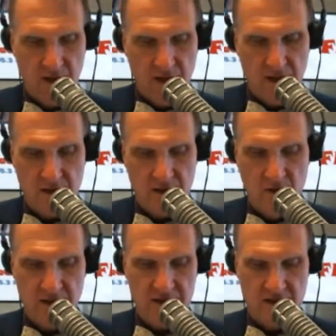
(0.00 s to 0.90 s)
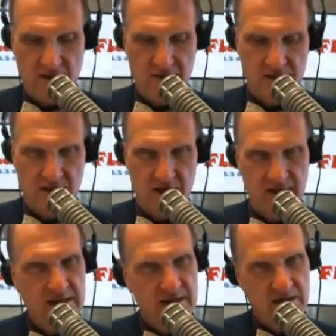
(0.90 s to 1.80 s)
holding its currency.
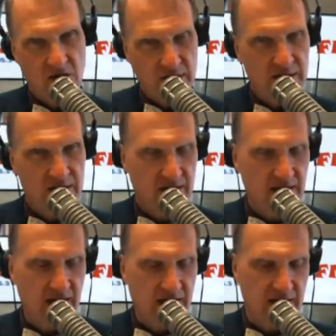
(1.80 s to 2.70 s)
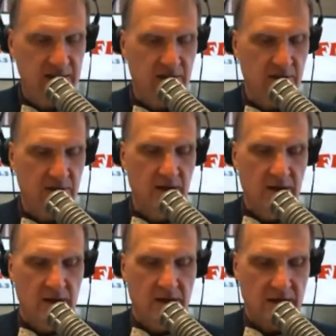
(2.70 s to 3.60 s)
That's the target, and it can't get there
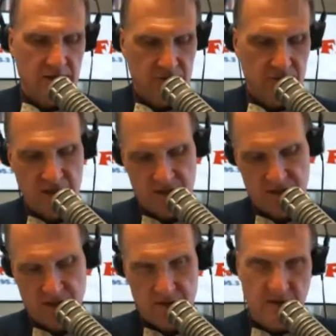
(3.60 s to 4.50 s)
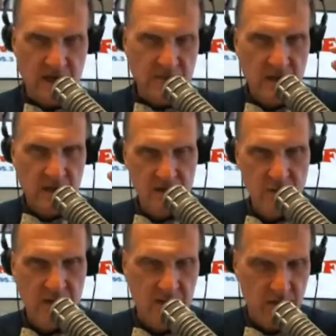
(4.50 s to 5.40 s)
in the retail sector. And that's
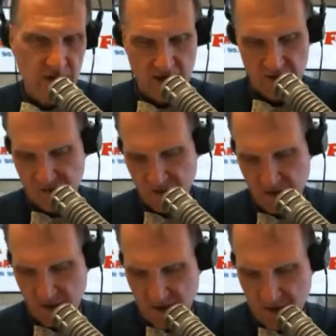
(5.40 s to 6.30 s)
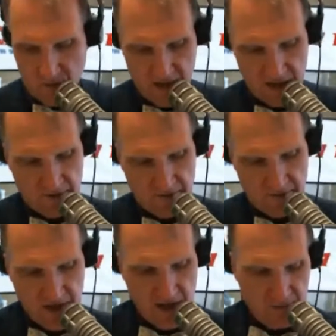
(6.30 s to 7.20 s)
because we have a
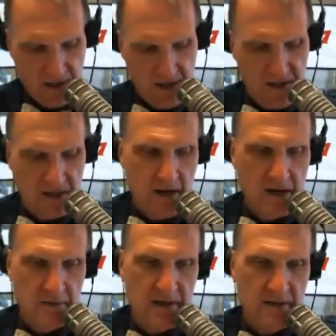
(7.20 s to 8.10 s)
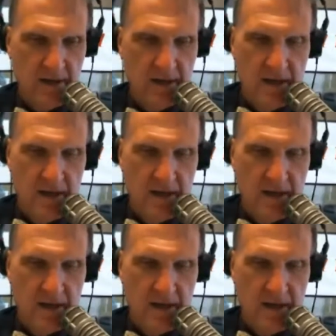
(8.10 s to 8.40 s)
fiat money economy.